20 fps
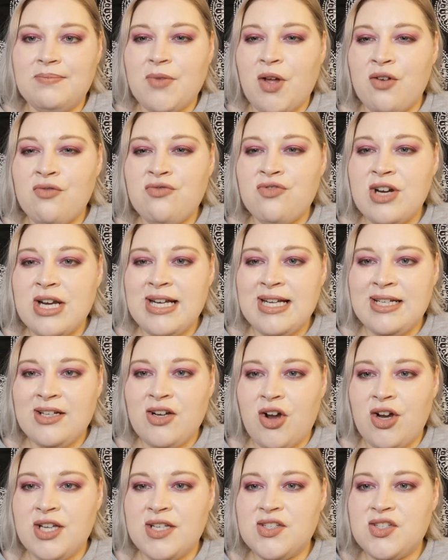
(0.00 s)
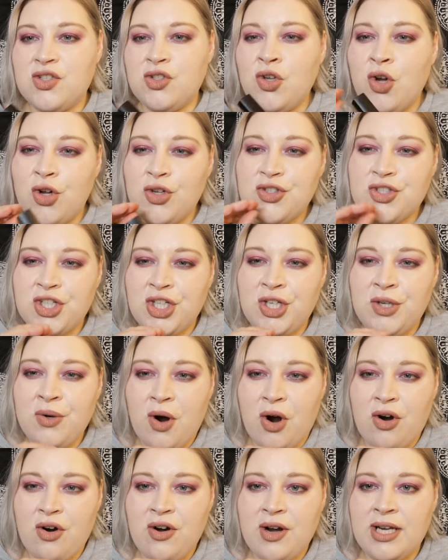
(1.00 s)
a really nice, not too
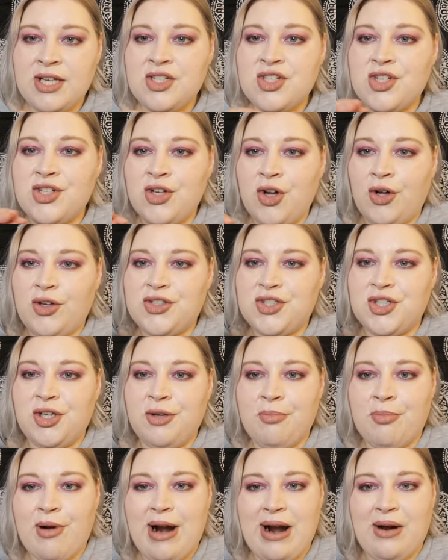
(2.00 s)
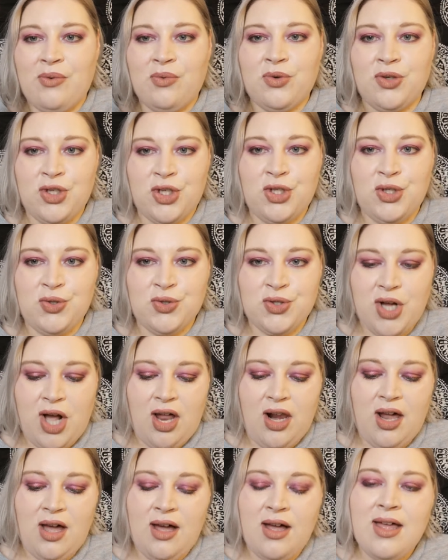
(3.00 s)
orange, not too brown nude
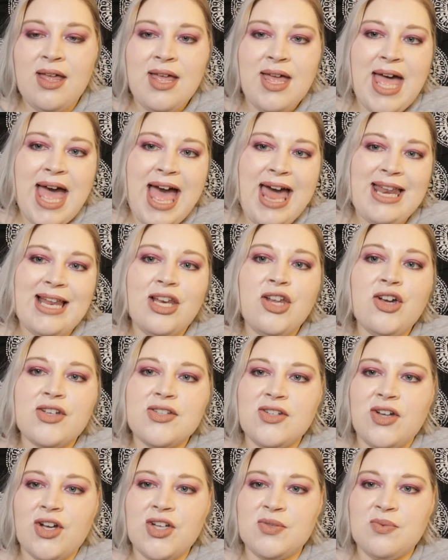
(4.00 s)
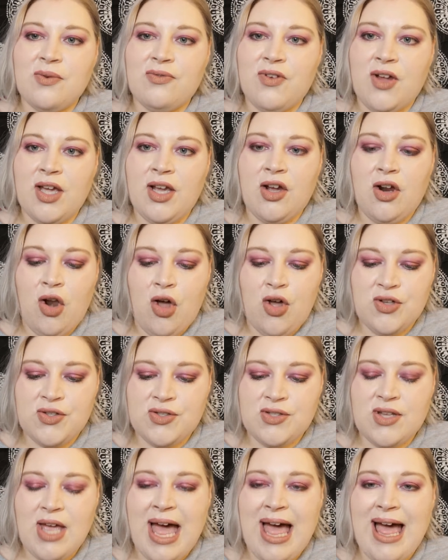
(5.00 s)
colour, and it looks nice with like
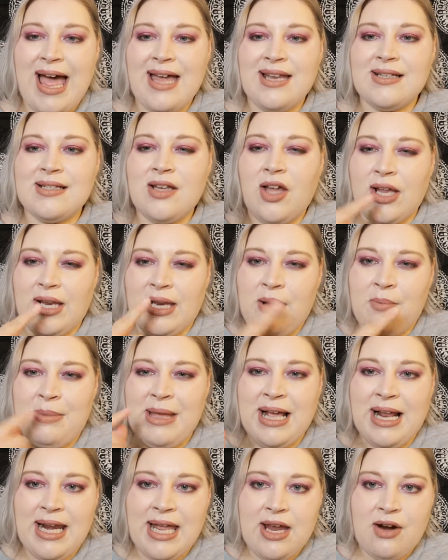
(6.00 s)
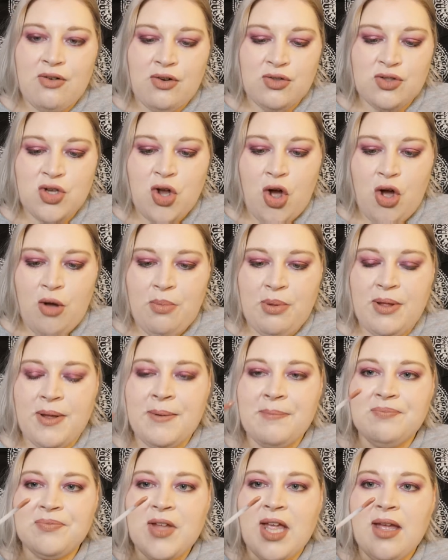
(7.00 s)
gloss and like a little bit of glitter on top.
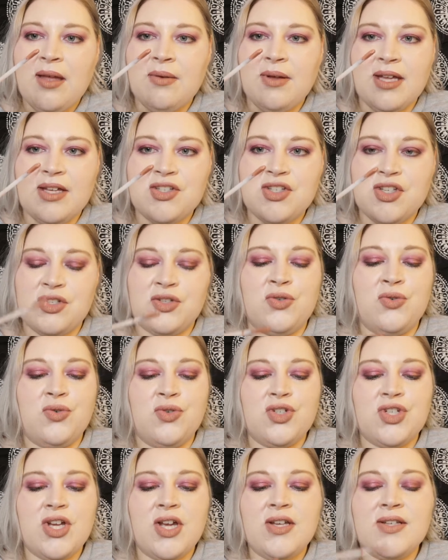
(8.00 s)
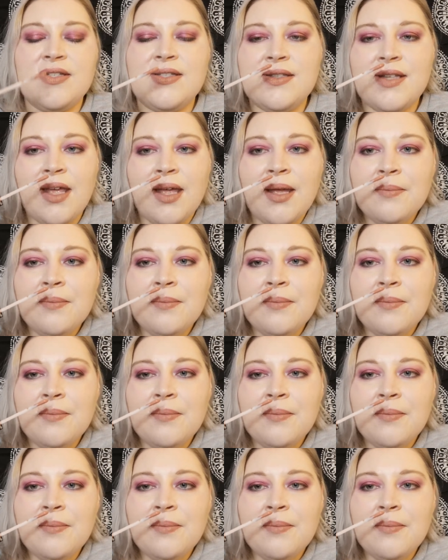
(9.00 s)
It's just gorgeous,